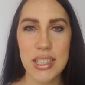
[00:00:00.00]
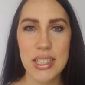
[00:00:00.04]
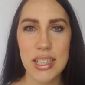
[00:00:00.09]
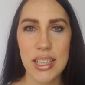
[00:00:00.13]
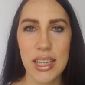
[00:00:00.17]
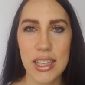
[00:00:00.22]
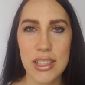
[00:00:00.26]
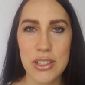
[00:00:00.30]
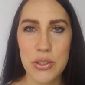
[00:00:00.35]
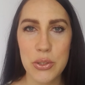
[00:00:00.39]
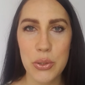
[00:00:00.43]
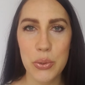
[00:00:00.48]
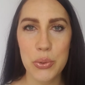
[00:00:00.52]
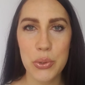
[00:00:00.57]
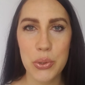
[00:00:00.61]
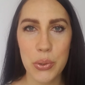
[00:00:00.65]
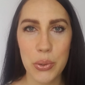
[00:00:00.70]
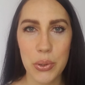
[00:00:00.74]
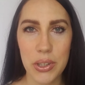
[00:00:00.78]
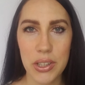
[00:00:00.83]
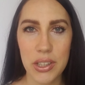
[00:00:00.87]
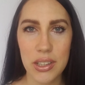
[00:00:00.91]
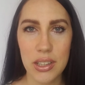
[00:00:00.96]
today's
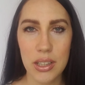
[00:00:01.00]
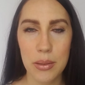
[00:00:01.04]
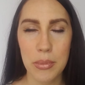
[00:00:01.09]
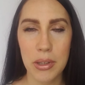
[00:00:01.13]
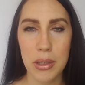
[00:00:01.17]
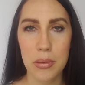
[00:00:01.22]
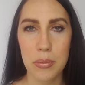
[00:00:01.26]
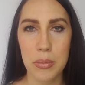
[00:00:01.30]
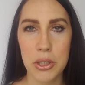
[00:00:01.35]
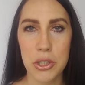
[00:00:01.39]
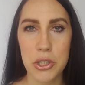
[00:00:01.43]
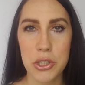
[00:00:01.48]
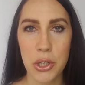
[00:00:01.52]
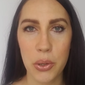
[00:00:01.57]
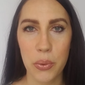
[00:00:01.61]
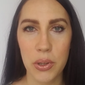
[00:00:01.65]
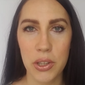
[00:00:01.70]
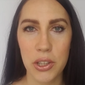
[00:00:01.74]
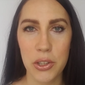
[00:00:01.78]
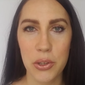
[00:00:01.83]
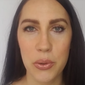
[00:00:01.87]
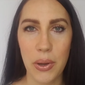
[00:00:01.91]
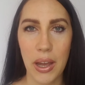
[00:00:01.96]
tutorial I'm going to be
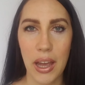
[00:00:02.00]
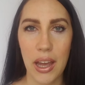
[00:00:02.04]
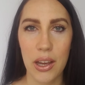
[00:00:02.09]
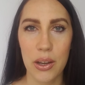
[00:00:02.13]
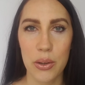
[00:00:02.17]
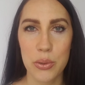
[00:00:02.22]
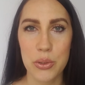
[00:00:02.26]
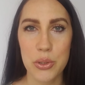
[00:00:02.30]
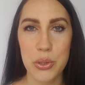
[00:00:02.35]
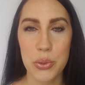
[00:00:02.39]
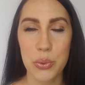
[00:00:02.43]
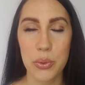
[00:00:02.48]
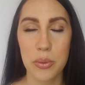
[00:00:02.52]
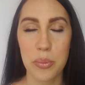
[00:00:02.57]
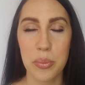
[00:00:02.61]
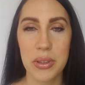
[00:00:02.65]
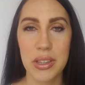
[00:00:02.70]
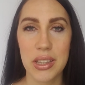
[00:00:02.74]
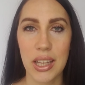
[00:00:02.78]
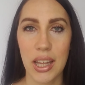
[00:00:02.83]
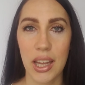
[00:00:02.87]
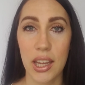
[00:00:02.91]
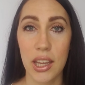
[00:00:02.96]
showing you how to
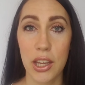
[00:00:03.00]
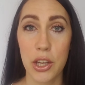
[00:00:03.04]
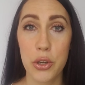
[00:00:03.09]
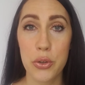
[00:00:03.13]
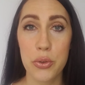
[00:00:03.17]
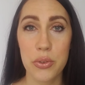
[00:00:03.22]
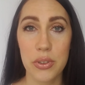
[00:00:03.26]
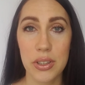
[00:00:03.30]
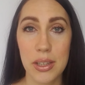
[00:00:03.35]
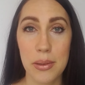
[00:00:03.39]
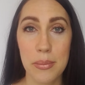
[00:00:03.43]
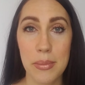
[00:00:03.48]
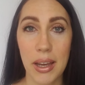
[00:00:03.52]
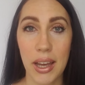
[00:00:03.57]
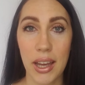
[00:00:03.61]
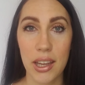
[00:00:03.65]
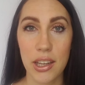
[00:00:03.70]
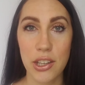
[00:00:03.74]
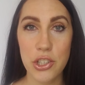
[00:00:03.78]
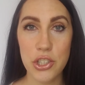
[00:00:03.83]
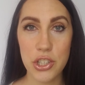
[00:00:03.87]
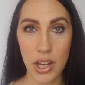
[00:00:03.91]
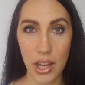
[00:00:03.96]
apply cream
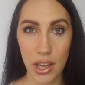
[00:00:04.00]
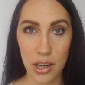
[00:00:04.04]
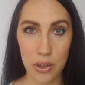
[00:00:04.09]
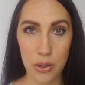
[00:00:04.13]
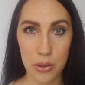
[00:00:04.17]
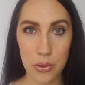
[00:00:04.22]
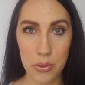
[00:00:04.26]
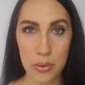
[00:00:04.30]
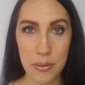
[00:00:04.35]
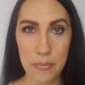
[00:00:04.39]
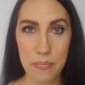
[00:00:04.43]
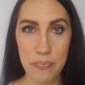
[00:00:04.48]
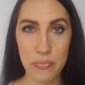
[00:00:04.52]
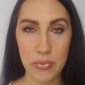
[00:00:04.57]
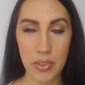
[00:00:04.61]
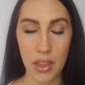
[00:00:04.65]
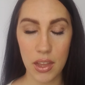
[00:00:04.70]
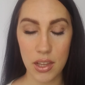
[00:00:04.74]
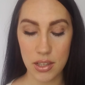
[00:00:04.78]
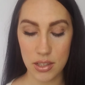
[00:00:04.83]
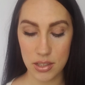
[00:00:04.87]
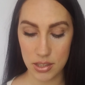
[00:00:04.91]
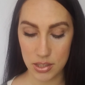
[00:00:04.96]
eyeshadow.
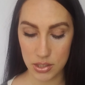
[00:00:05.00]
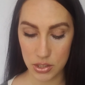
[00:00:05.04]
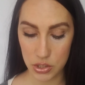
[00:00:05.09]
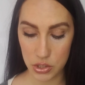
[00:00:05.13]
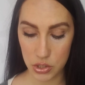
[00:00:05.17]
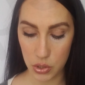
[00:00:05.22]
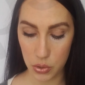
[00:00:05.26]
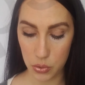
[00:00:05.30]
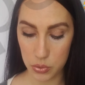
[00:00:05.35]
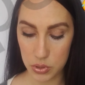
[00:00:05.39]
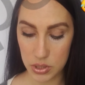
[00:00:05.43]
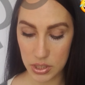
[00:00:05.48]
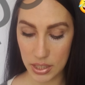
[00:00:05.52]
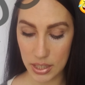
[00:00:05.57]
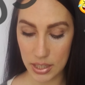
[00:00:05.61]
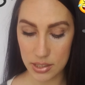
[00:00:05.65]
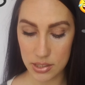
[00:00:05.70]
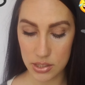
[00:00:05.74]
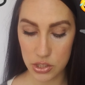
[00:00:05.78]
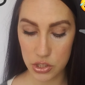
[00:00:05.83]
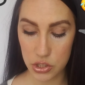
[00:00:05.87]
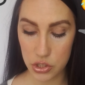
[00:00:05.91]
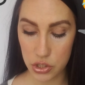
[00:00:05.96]
So to
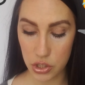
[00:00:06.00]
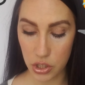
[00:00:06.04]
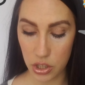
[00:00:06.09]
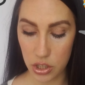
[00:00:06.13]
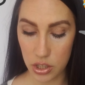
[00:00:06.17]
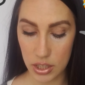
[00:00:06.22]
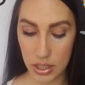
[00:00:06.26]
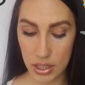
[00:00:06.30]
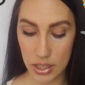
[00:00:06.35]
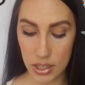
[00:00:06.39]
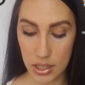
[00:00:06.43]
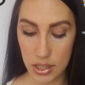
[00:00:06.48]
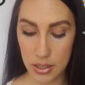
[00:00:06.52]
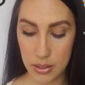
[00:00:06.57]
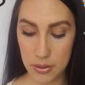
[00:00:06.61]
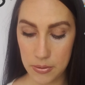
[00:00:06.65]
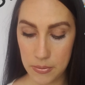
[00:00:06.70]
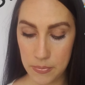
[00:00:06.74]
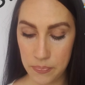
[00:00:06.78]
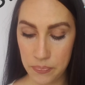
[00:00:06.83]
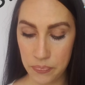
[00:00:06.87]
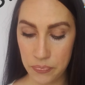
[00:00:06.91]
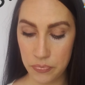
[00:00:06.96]
get started,
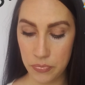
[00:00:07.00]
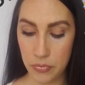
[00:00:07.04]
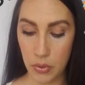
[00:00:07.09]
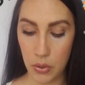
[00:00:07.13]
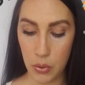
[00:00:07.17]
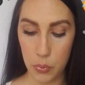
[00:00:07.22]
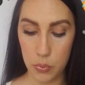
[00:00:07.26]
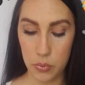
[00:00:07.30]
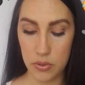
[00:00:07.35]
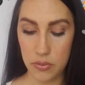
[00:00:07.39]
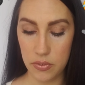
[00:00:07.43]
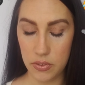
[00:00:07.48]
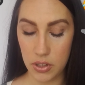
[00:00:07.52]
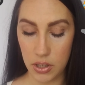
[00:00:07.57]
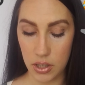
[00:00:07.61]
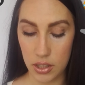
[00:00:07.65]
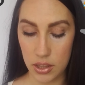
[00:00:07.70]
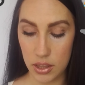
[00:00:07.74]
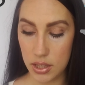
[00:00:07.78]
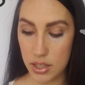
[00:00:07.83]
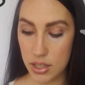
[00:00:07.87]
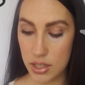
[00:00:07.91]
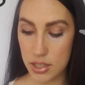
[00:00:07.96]
we've got
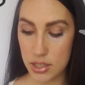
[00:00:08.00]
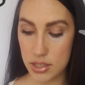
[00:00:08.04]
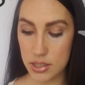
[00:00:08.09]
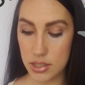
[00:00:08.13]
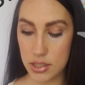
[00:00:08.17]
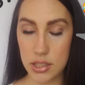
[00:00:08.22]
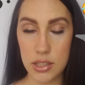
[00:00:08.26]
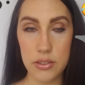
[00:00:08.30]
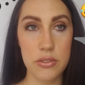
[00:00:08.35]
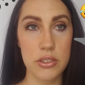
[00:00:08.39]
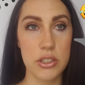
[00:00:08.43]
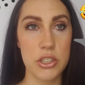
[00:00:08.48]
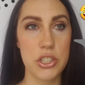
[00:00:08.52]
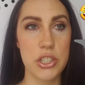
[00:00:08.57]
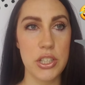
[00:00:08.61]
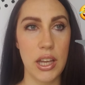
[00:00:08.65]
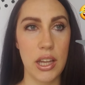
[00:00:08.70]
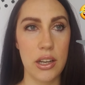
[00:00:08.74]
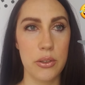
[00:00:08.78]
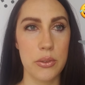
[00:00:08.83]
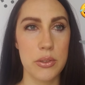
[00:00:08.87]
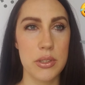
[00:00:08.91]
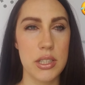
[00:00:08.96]
these different
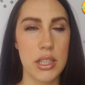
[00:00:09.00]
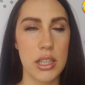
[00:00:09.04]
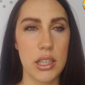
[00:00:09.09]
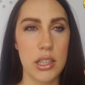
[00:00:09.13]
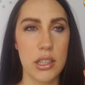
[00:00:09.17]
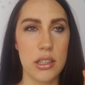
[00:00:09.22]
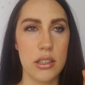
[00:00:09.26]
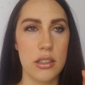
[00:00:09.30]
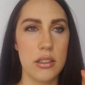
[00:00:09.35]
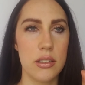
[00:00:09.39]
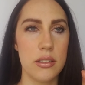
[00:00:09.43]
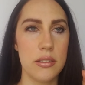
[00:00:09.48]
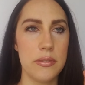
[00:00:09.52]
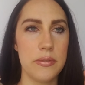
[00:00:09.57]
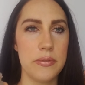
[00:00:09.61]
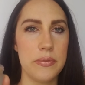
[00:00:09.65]
shadows here.